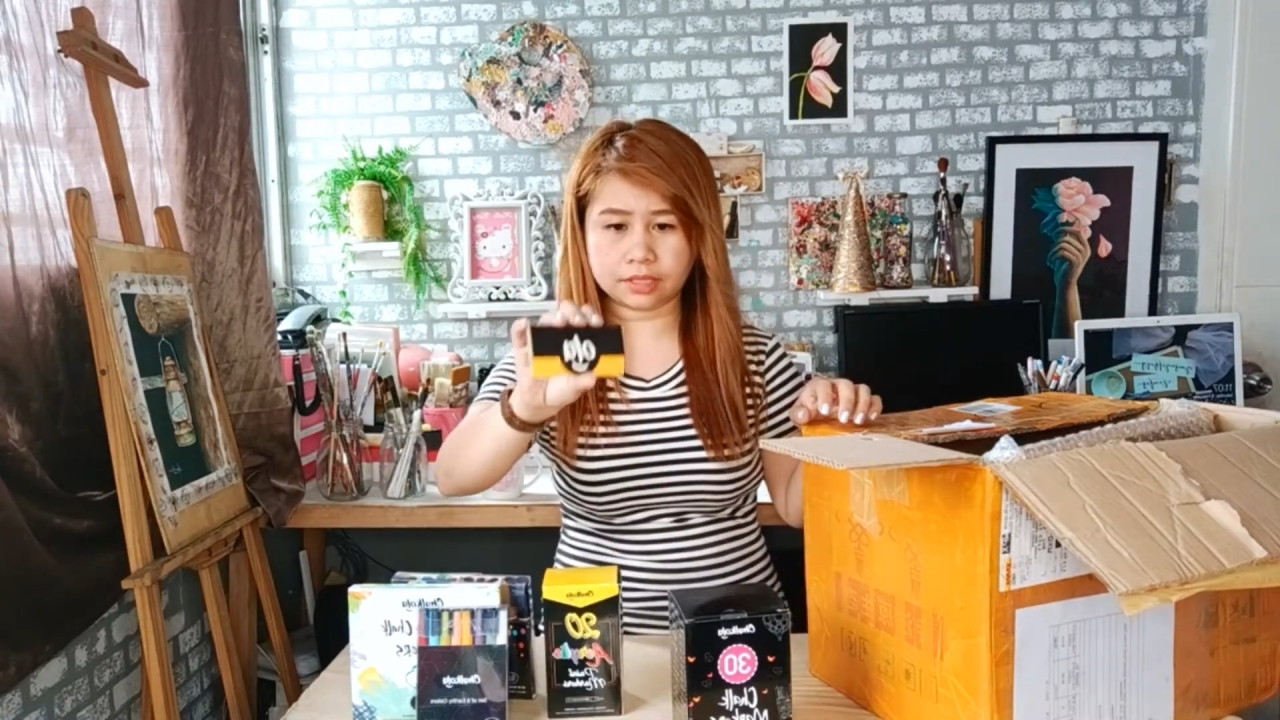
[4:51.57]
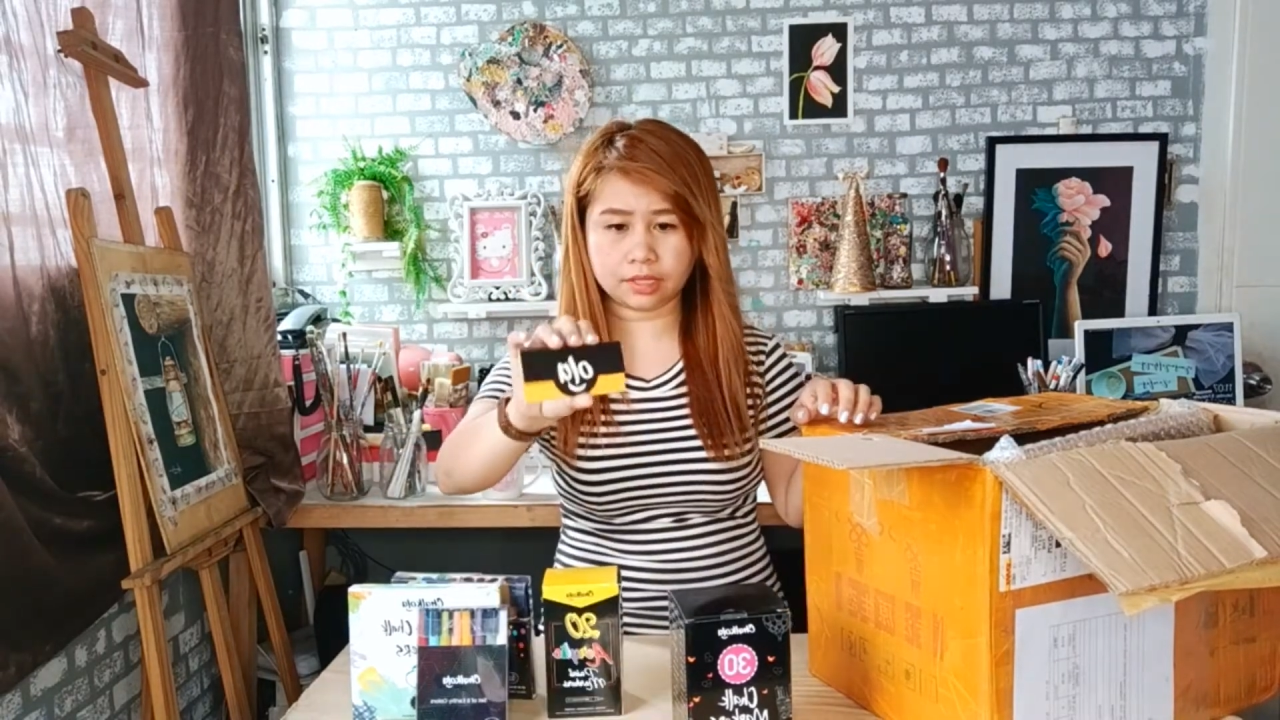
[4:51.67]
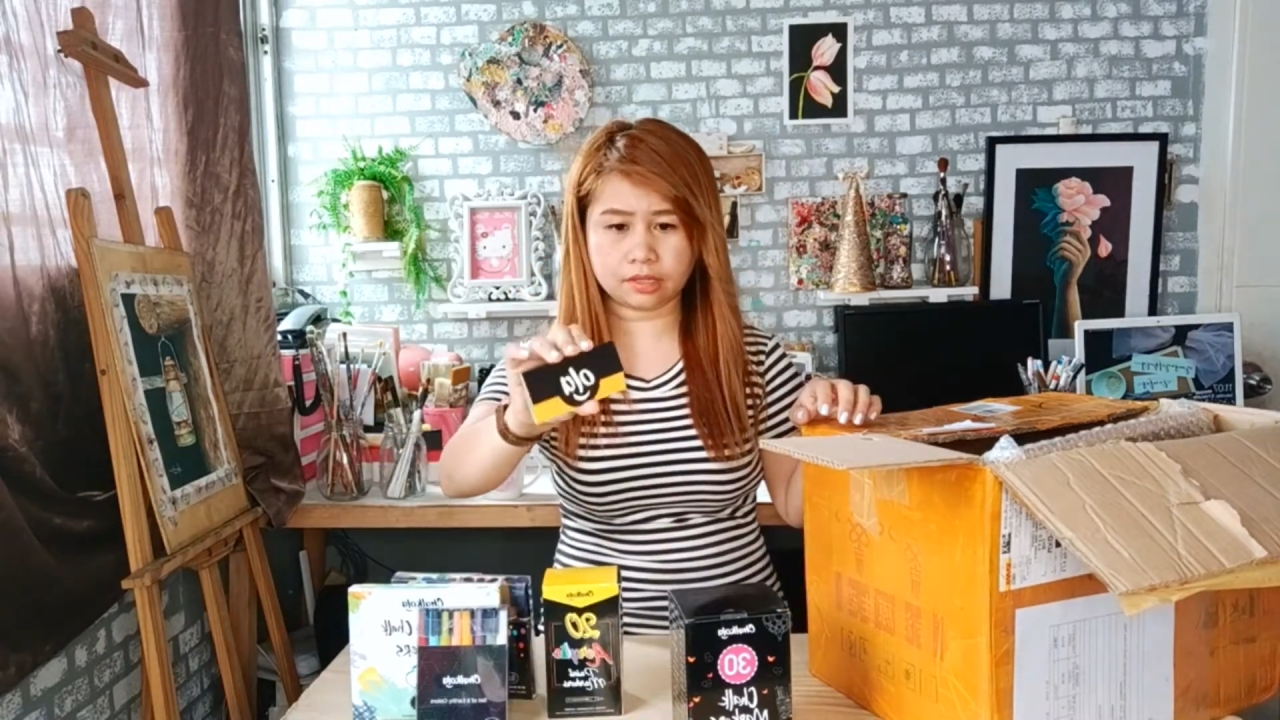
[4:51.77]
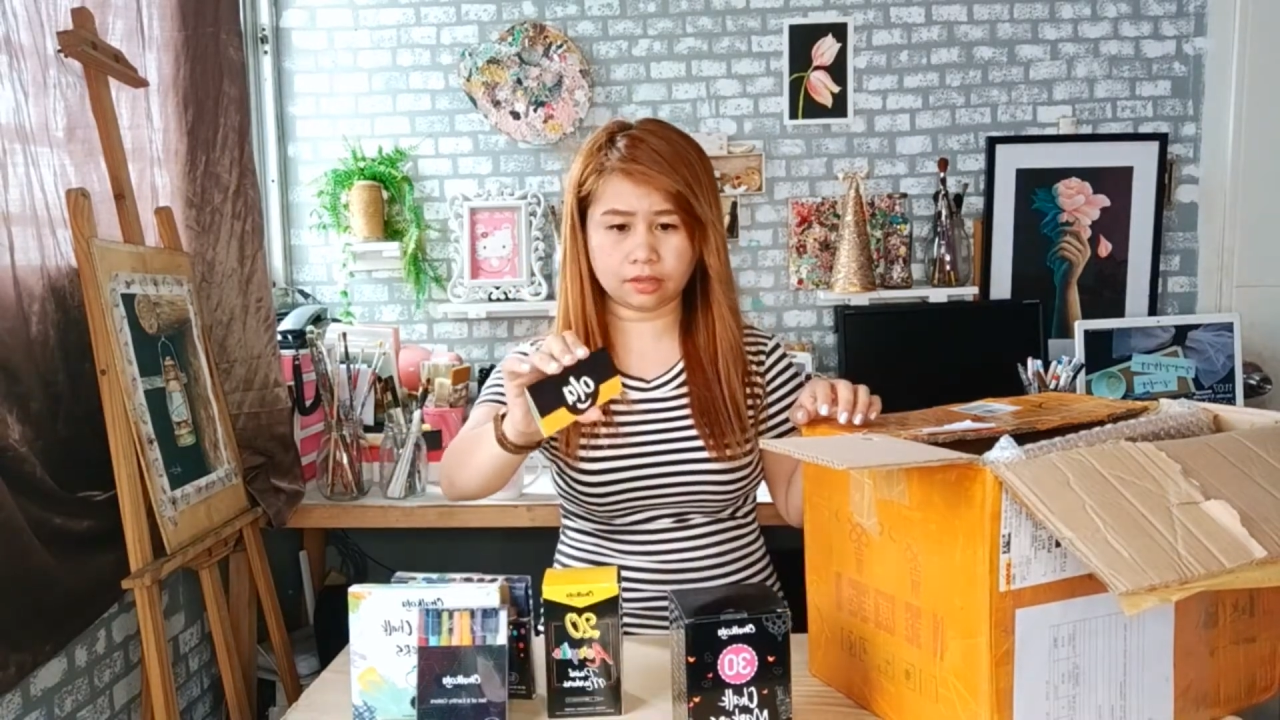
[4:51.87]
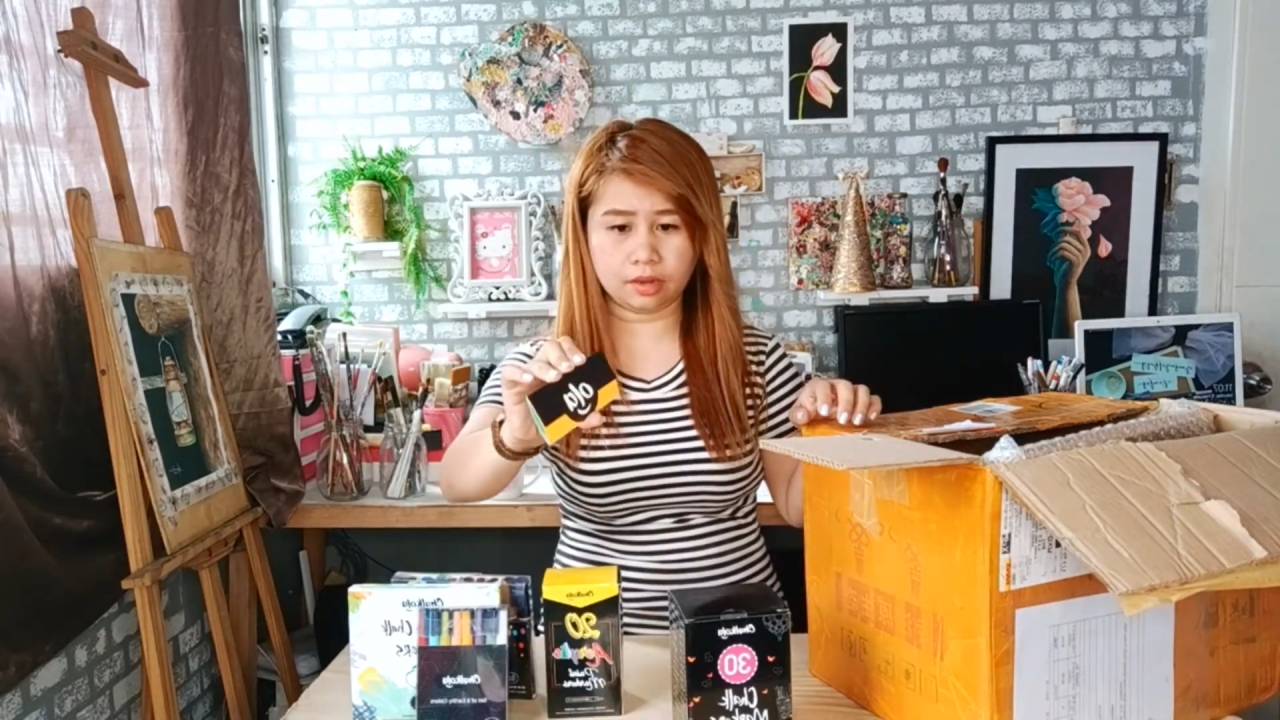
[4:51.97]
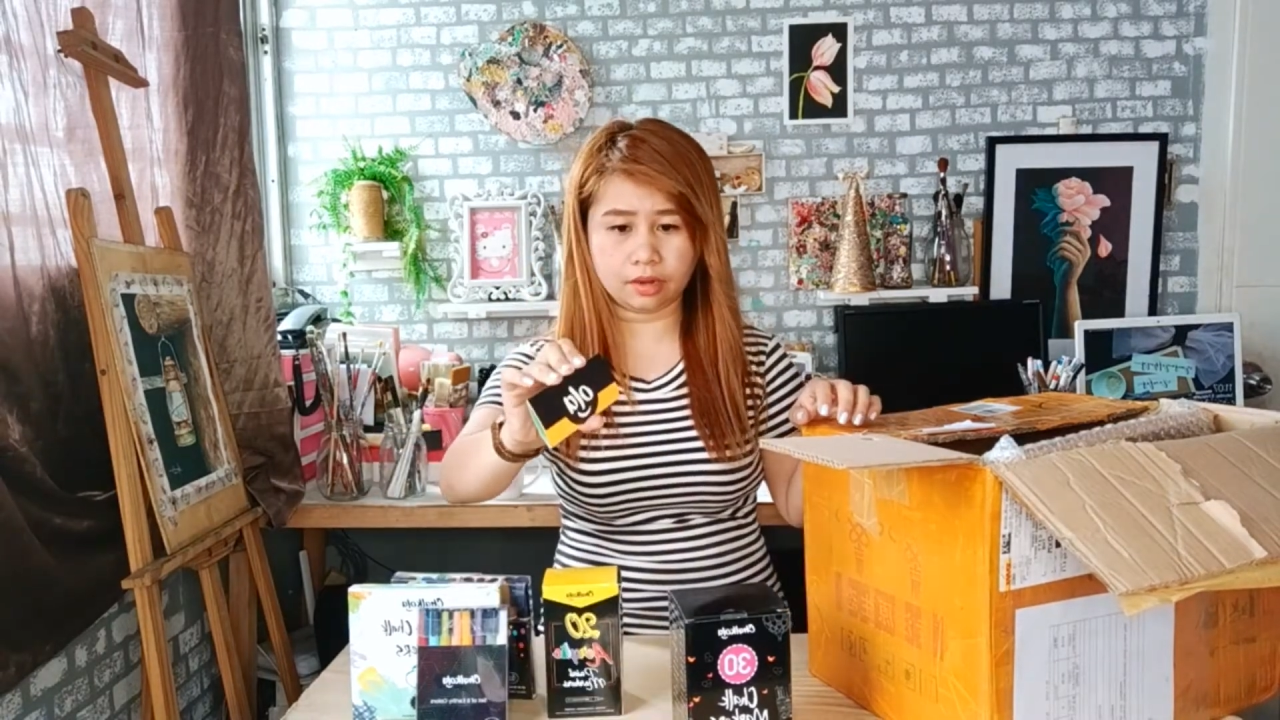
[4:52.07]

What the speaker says: it's like a